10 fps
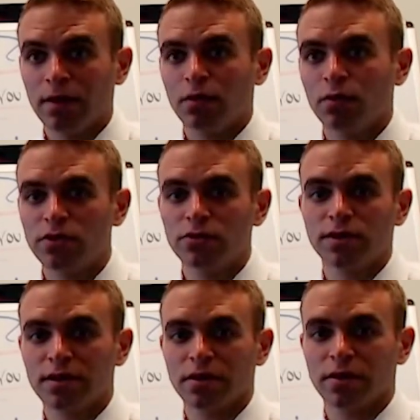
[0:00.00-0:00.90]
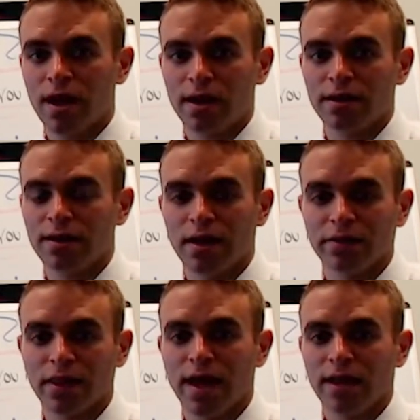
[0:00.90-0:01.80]
We do it here
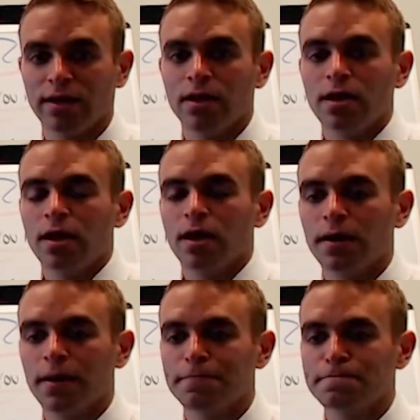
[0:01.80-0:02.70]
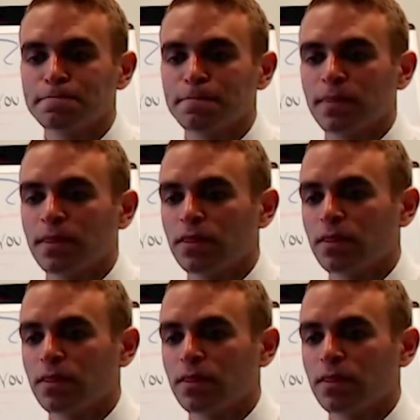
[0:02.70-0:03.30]
online. The